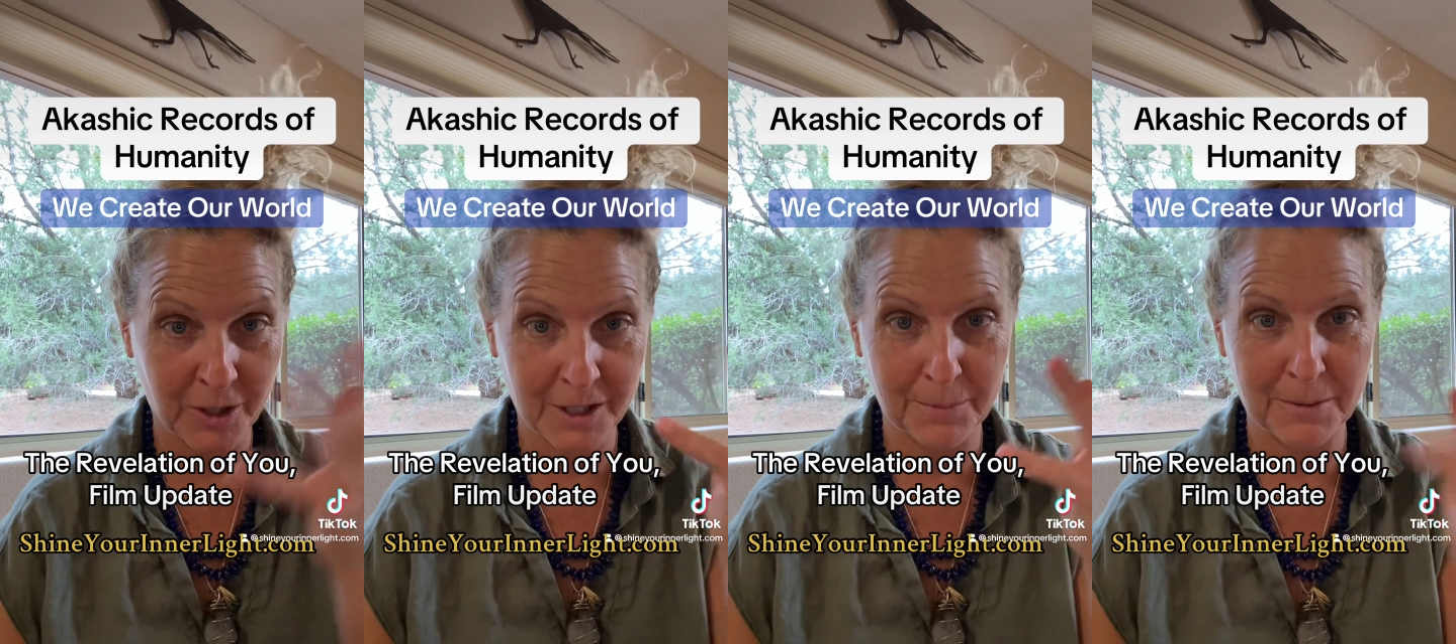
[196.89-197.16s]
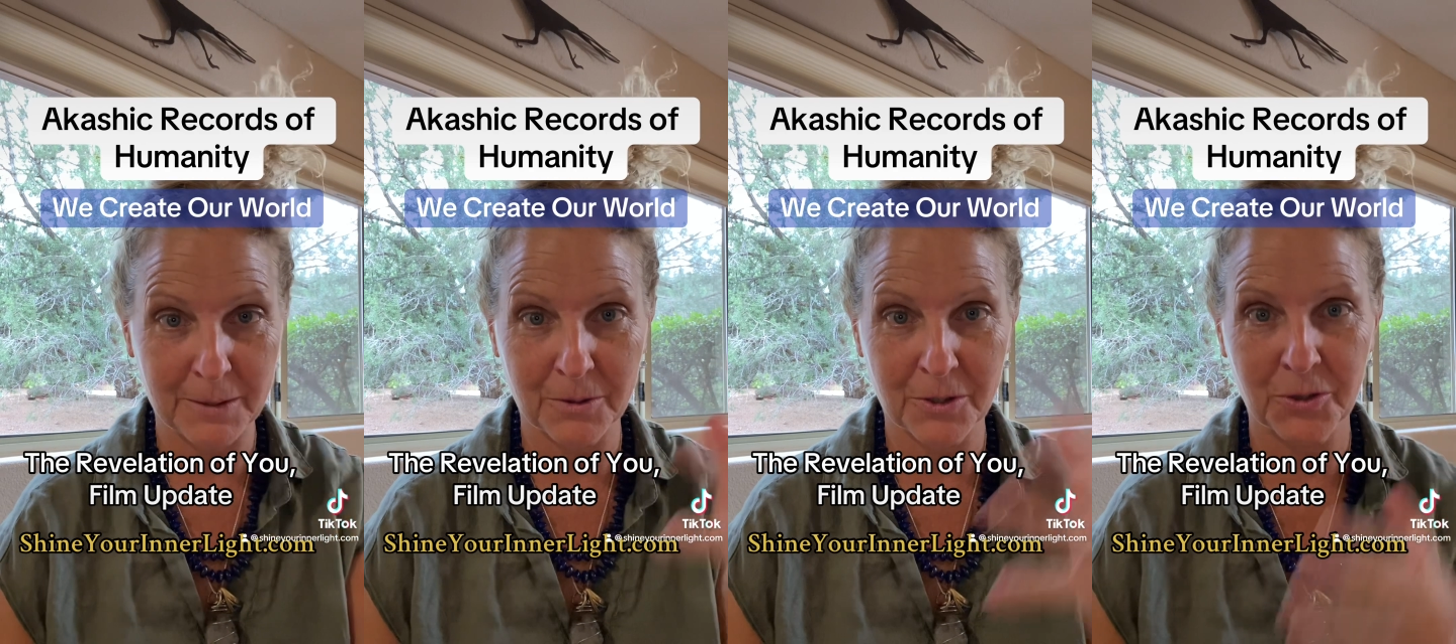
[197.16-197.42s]
gonna
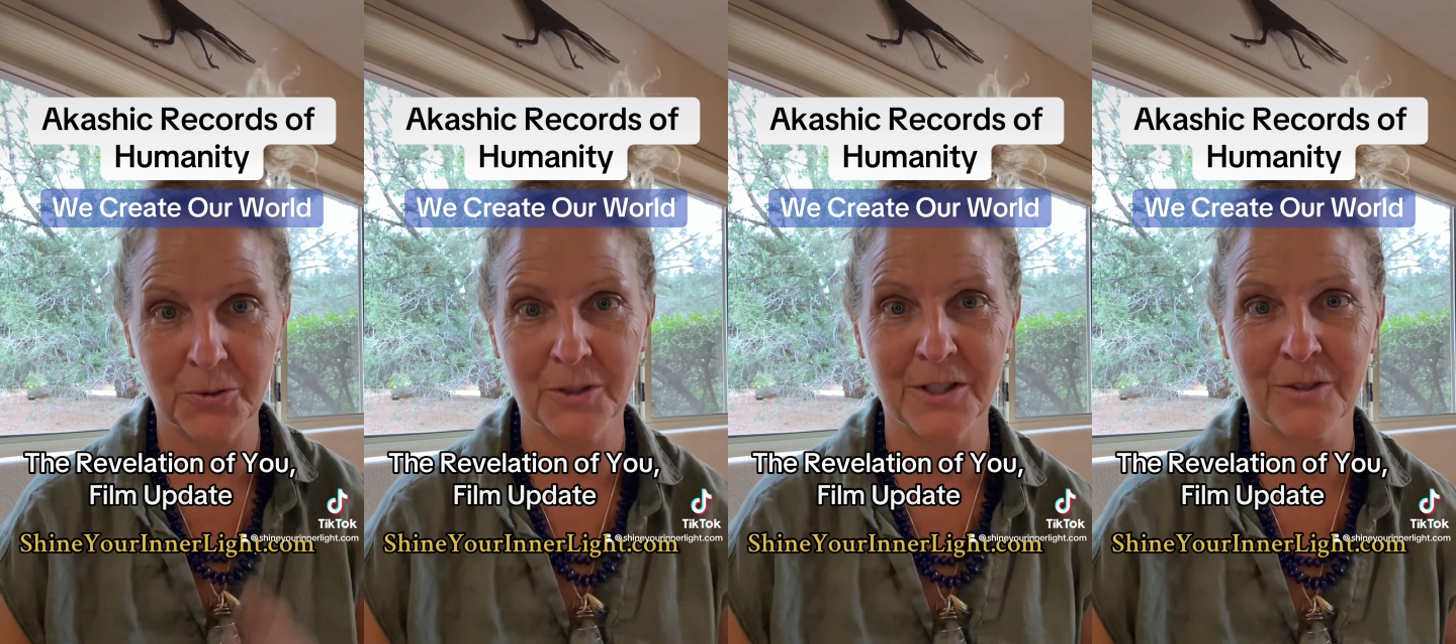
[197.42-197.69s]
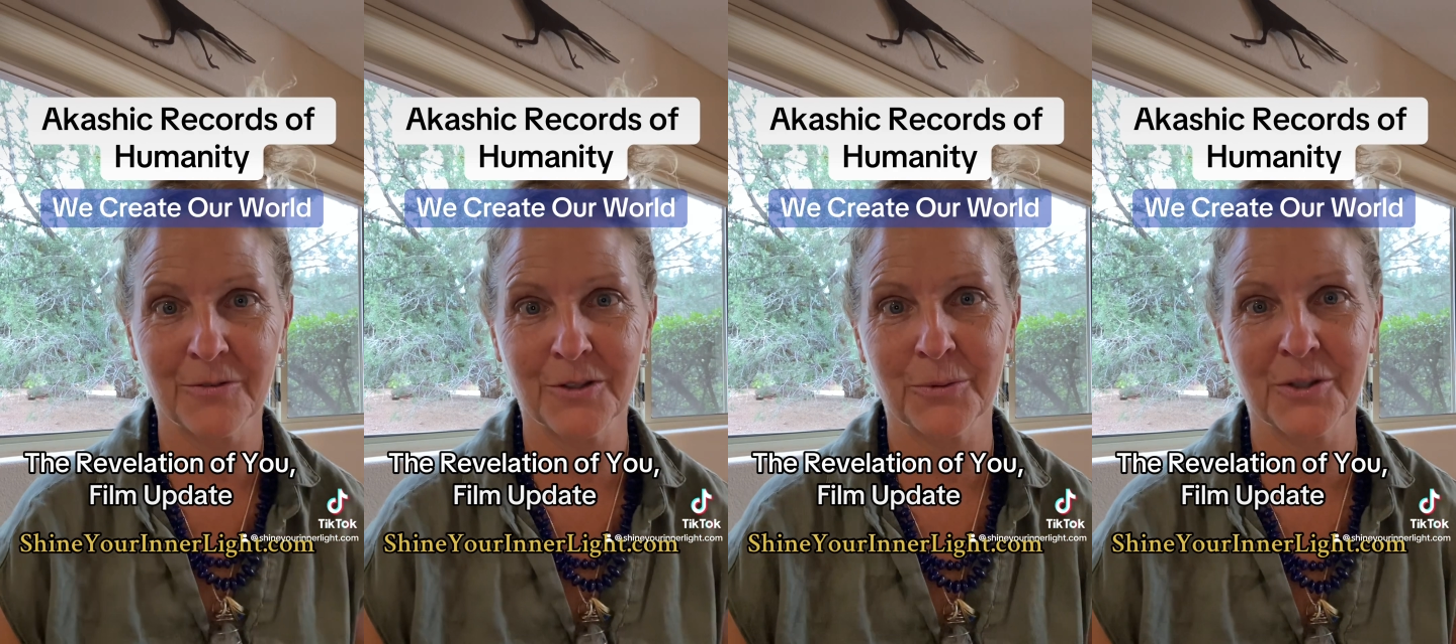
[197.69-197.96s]
be able to do an
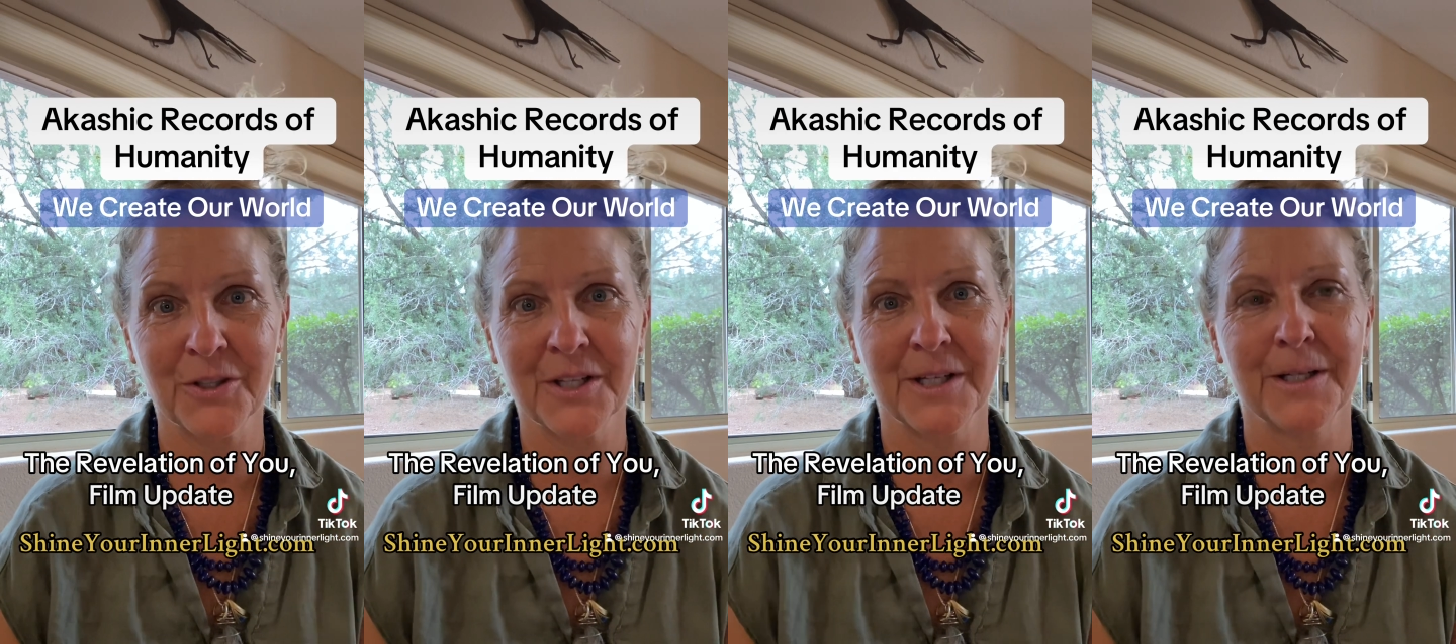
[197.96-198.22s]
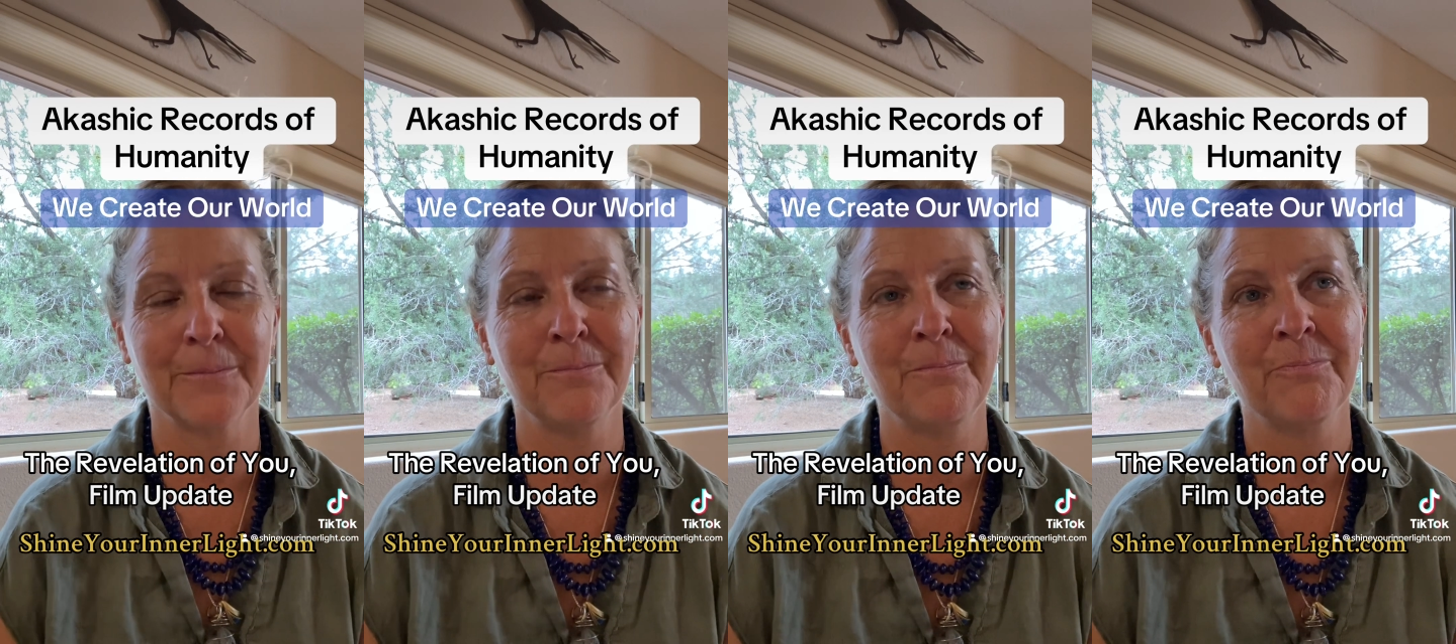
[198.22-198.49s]
interview with
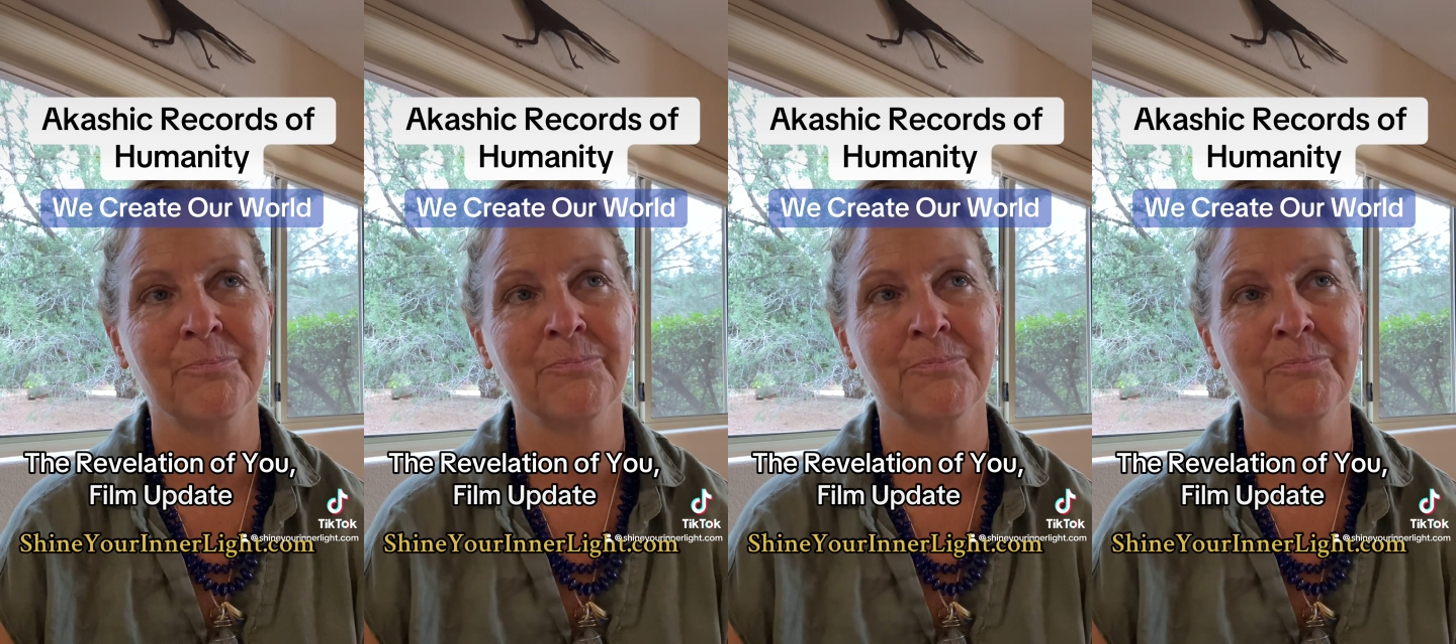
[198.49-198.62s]
him.